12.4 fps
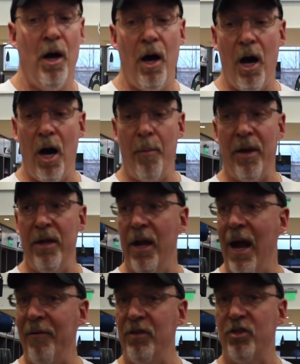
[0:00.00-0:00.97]
And
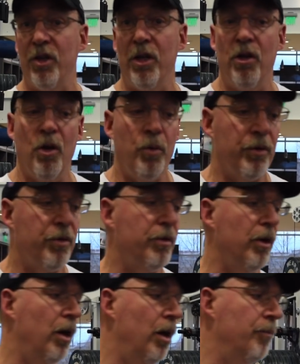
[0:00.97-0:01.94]
then obviously, you know,
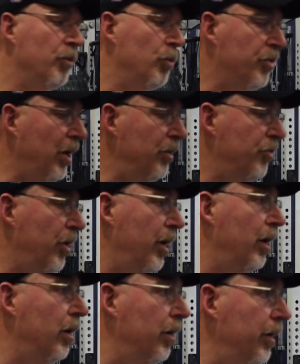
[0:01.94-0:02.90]
with
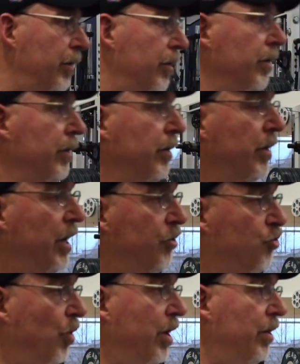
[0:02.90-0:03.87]
Isaiah
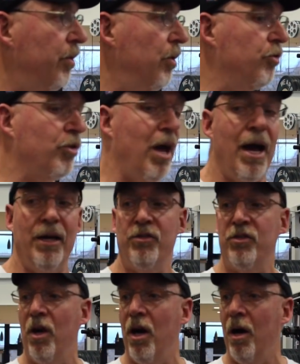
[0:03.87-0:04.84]
and Trent and those
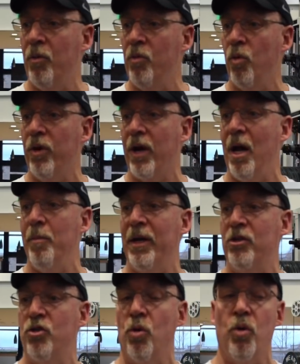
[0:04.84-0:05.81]
guys, we got to
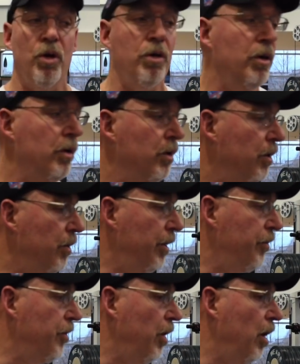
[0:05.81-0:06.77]
make sure
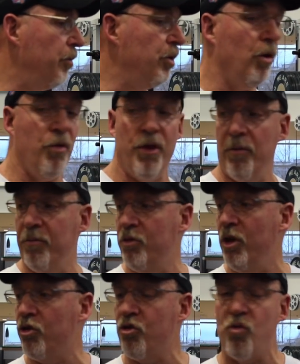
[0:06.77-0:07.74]
that, you know,
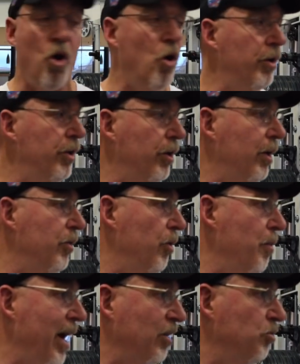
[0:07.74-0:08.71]
they're strong and
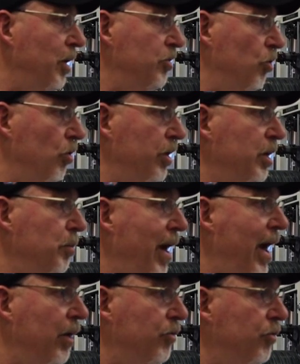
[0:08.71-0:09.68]
they're maximizing their lean
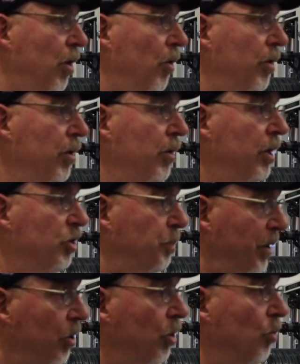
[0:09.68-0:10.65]
mass. So it's
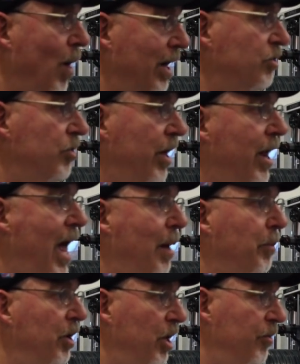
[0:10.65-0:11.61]
been good watching that
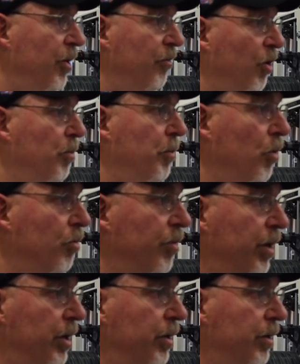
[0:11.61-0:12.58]
happen. They're very
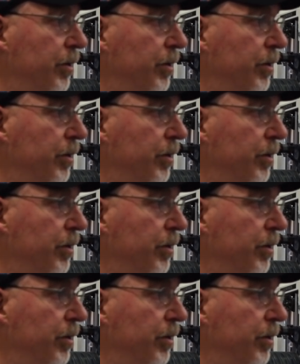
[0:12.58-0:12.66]
motivated.